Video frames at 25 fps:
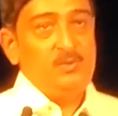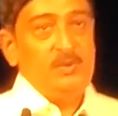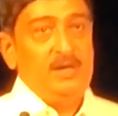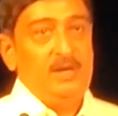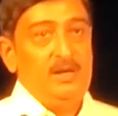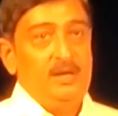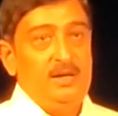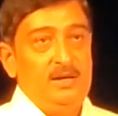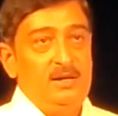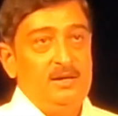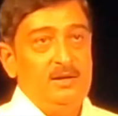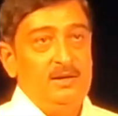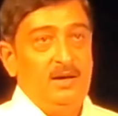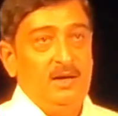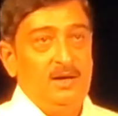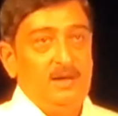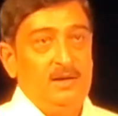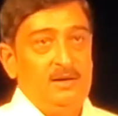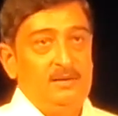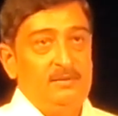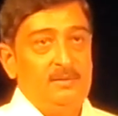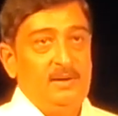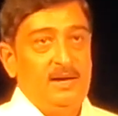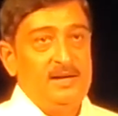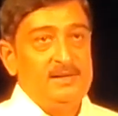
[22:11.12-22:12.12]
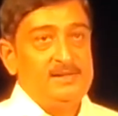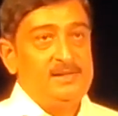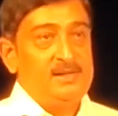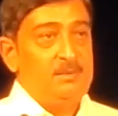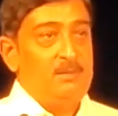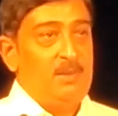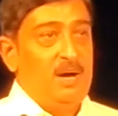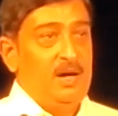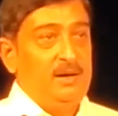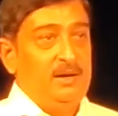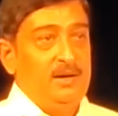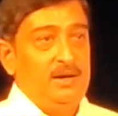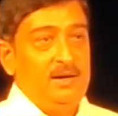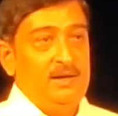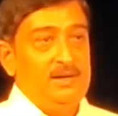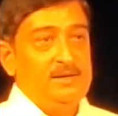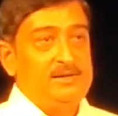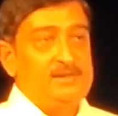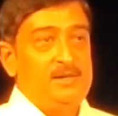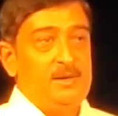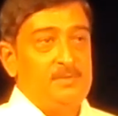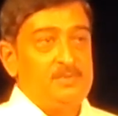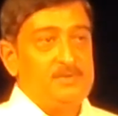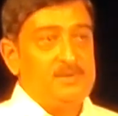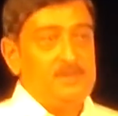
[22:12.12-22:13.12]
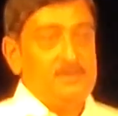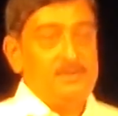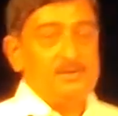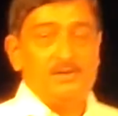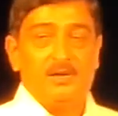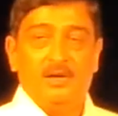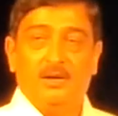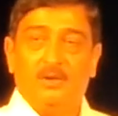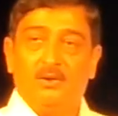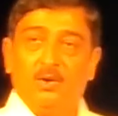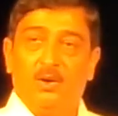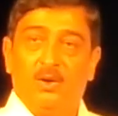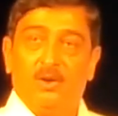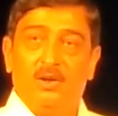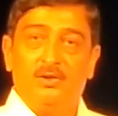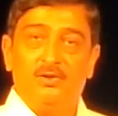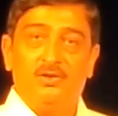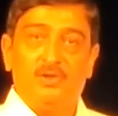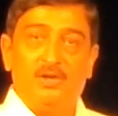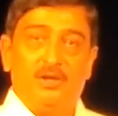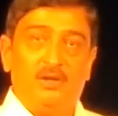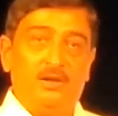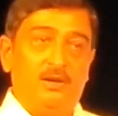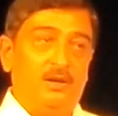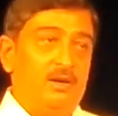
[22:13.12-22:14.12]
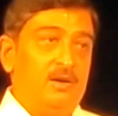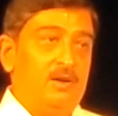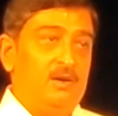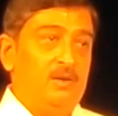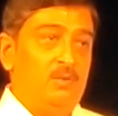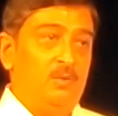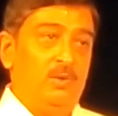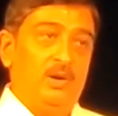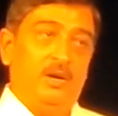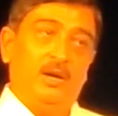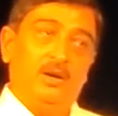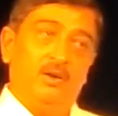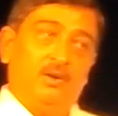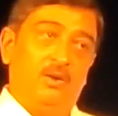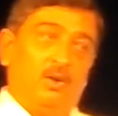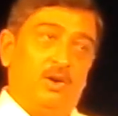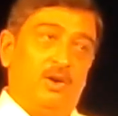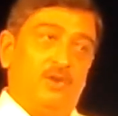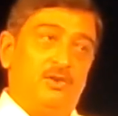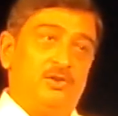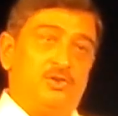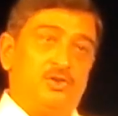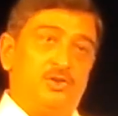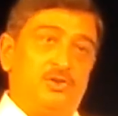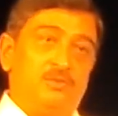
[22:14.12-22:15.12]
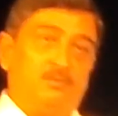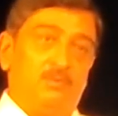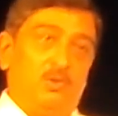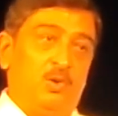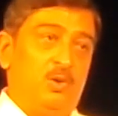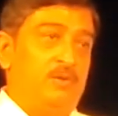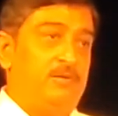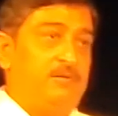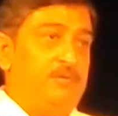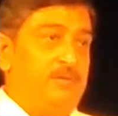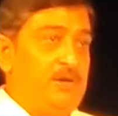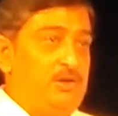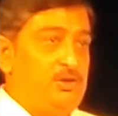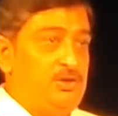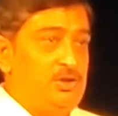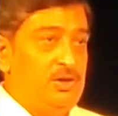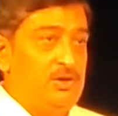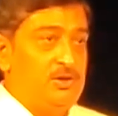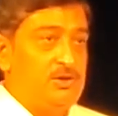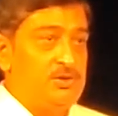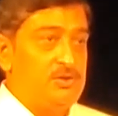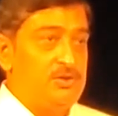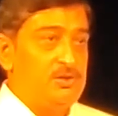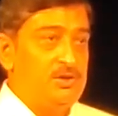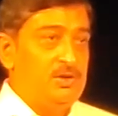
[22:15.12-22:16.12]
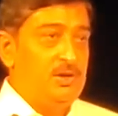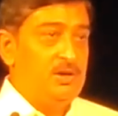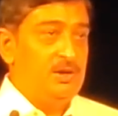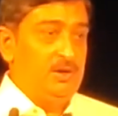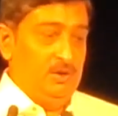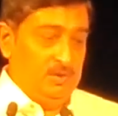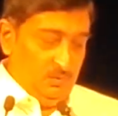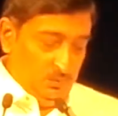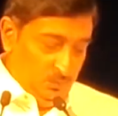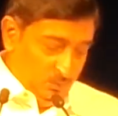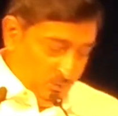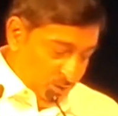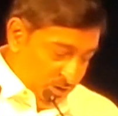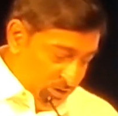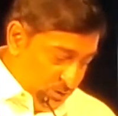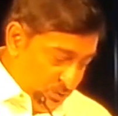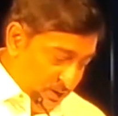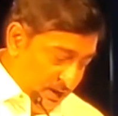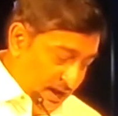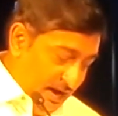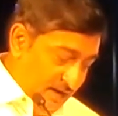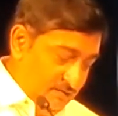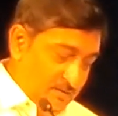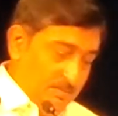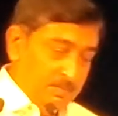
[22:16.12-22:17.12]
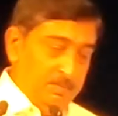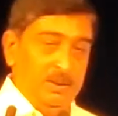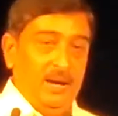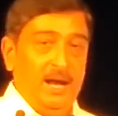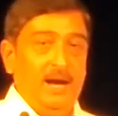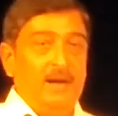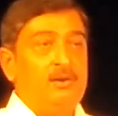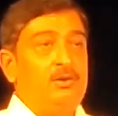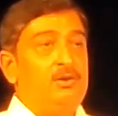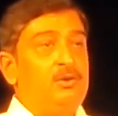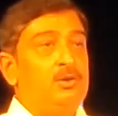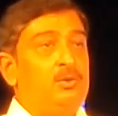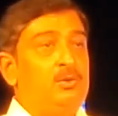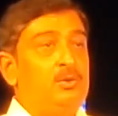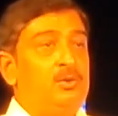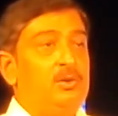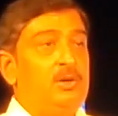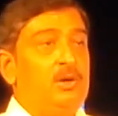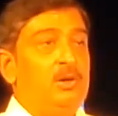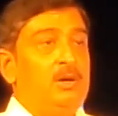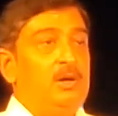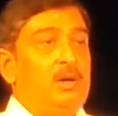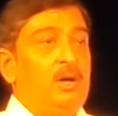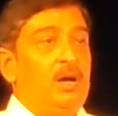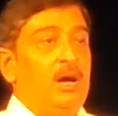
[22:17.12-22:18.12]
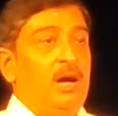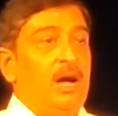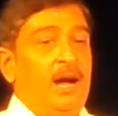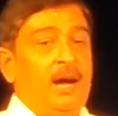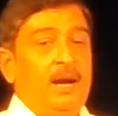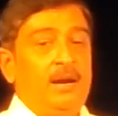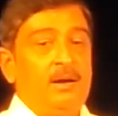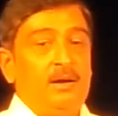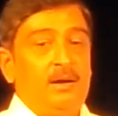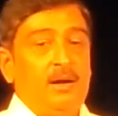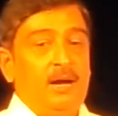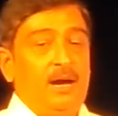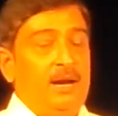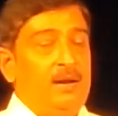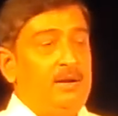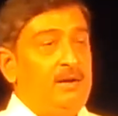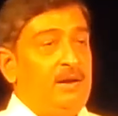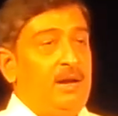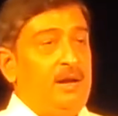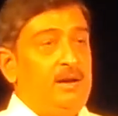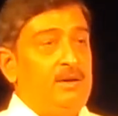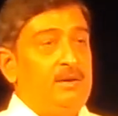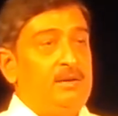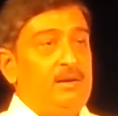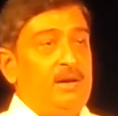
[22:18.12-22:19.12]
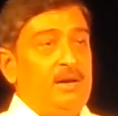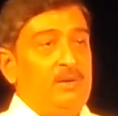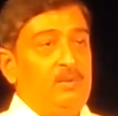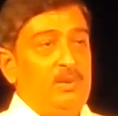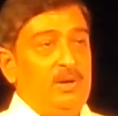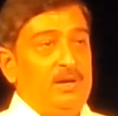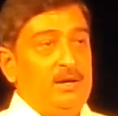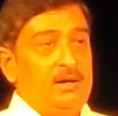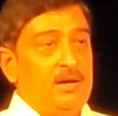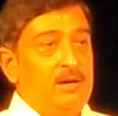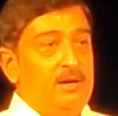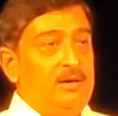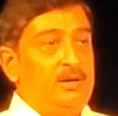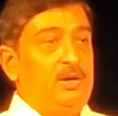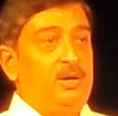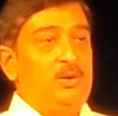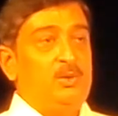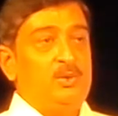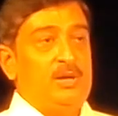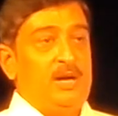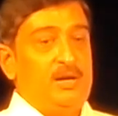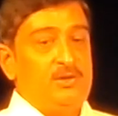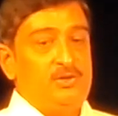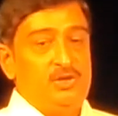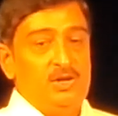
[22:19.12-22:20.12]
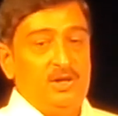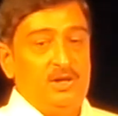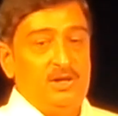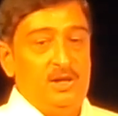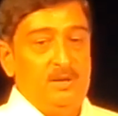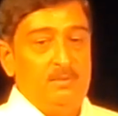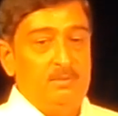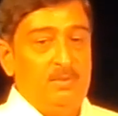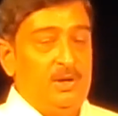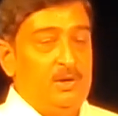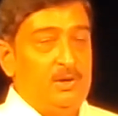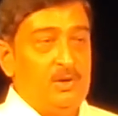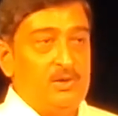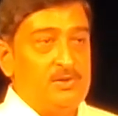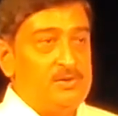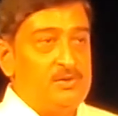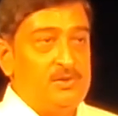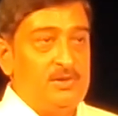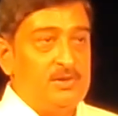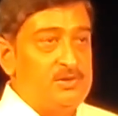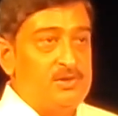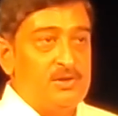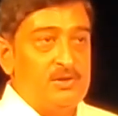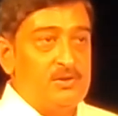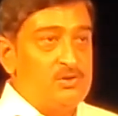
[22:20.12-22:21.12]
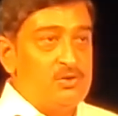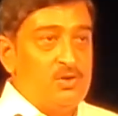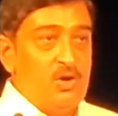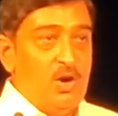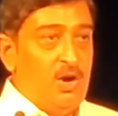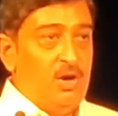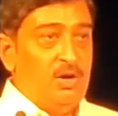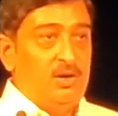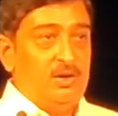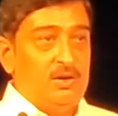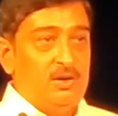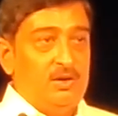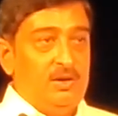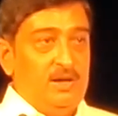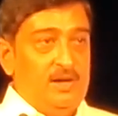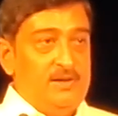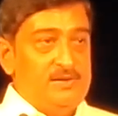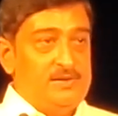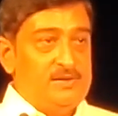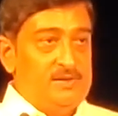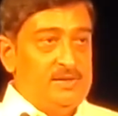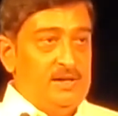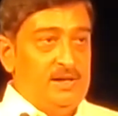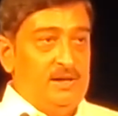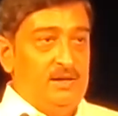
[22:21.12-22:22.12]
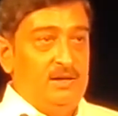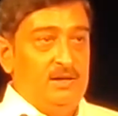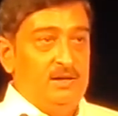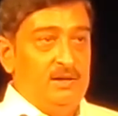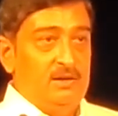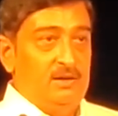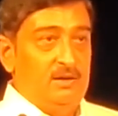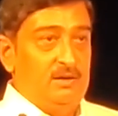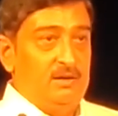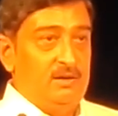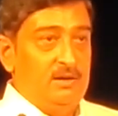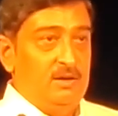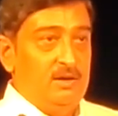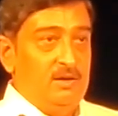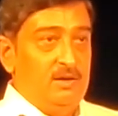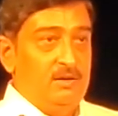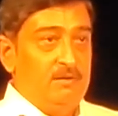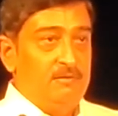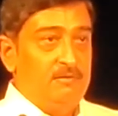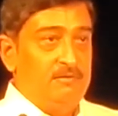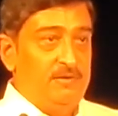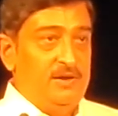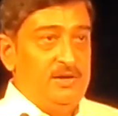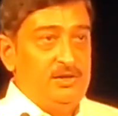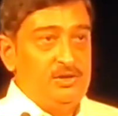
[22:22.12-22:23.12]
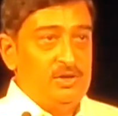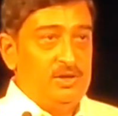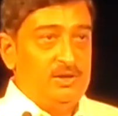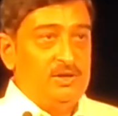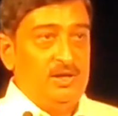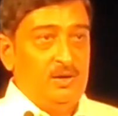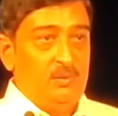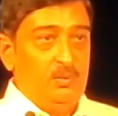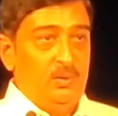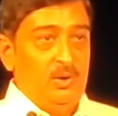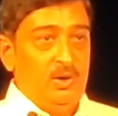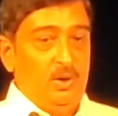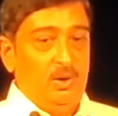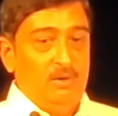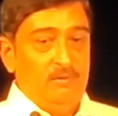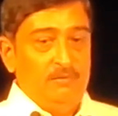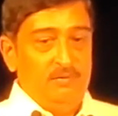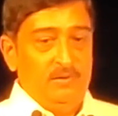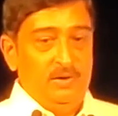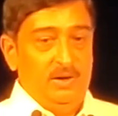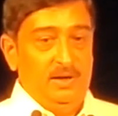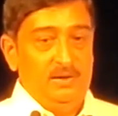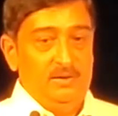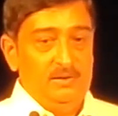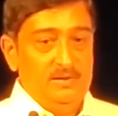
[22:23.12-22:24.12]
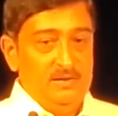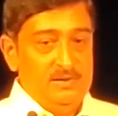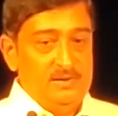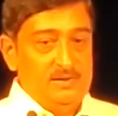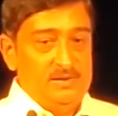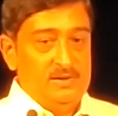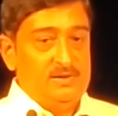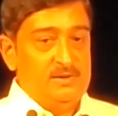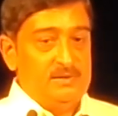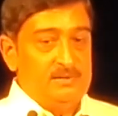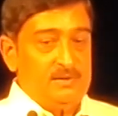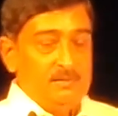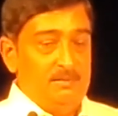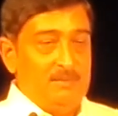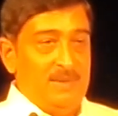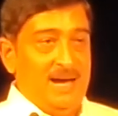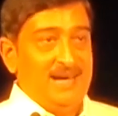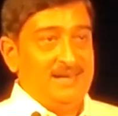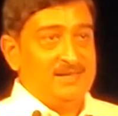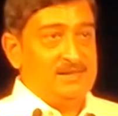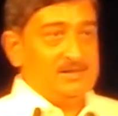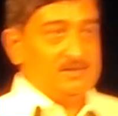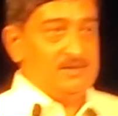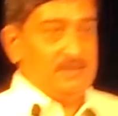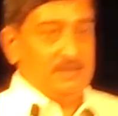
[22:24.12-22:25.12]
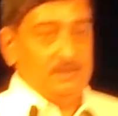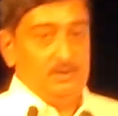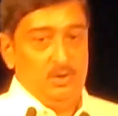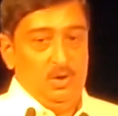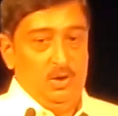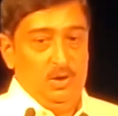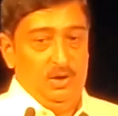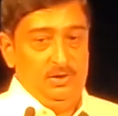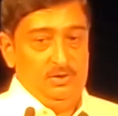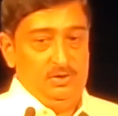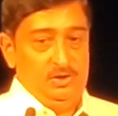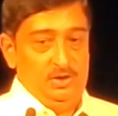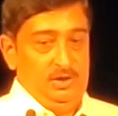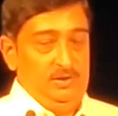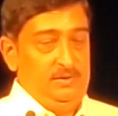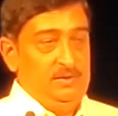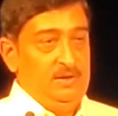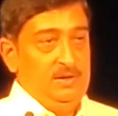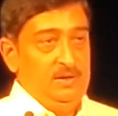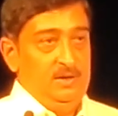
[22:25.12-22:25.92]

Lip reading: the market accepts this technology, we can launch more features, which we have a plan to, and we'll continue that journey because this is not a single feature that we're offering. This is MaXX technology.